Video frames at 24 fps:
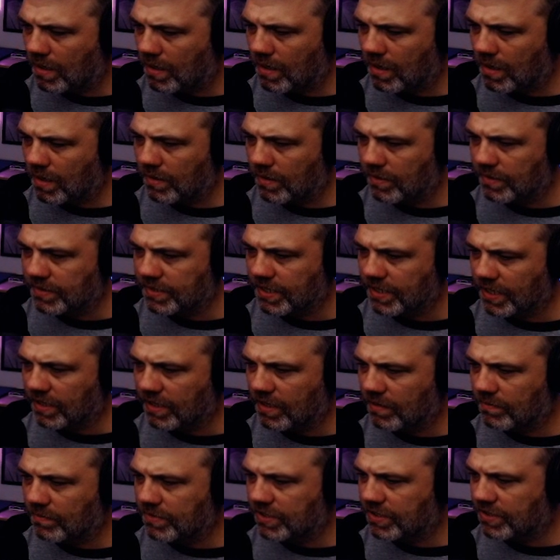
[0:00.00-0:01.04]
Hold on a second.
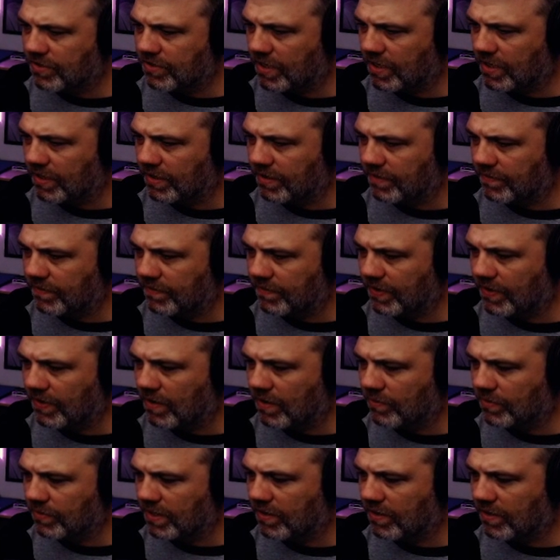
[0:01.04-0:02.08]
I'm just trying to figure out
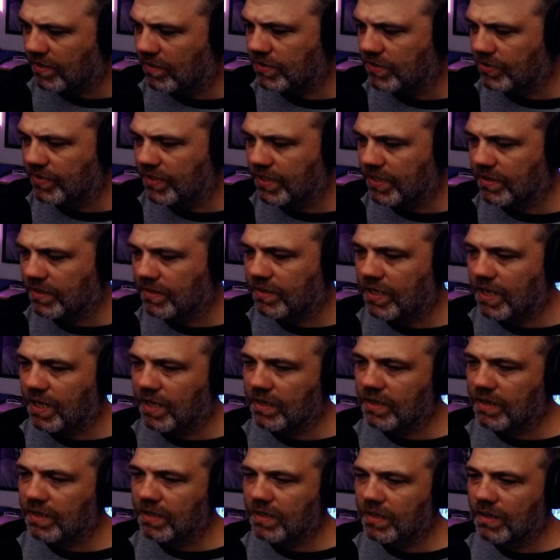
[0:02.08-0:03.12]
what the hell I'm doing here. Yeah.
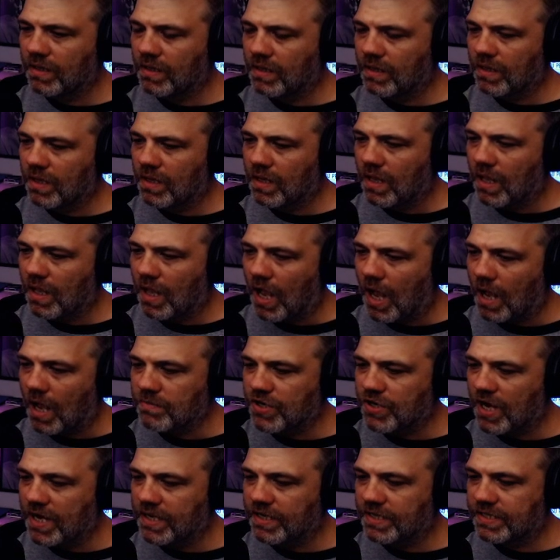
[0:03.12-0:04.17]
I'm
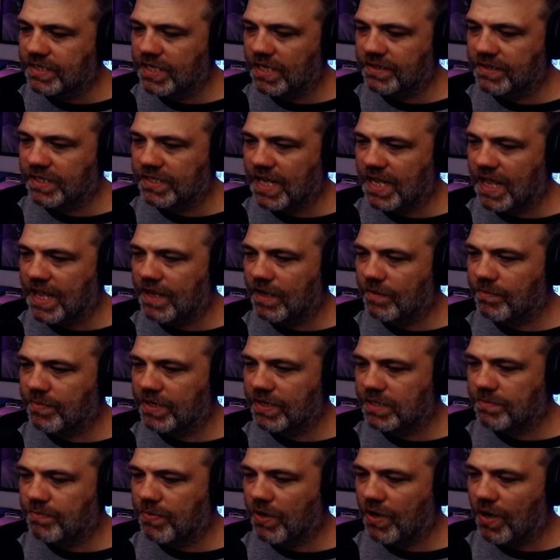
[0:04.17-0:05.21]
trying to set this guy up in
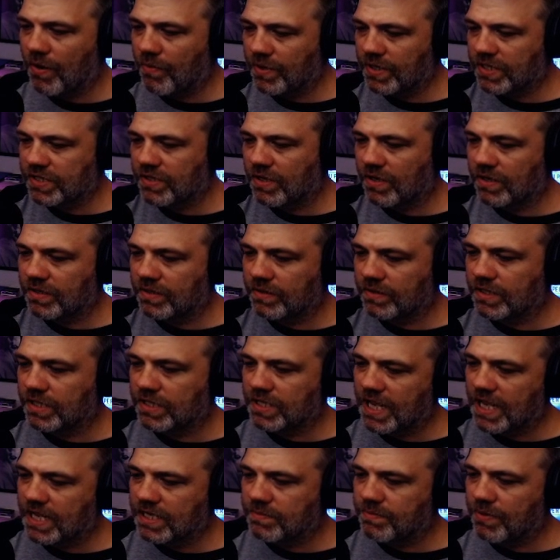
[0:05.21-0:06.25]
his I want to start on this
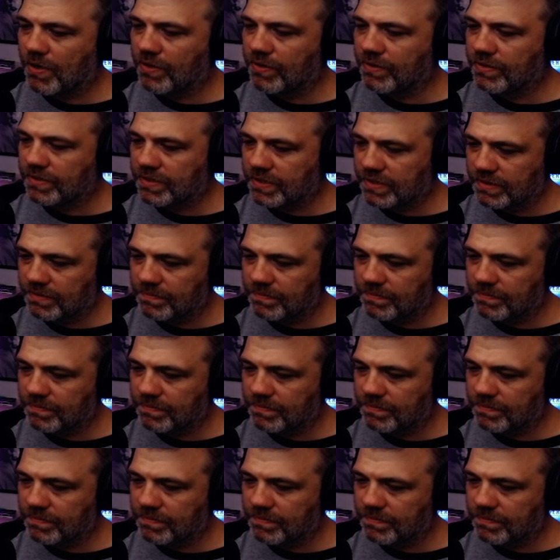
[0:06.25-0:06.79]
guy's pose.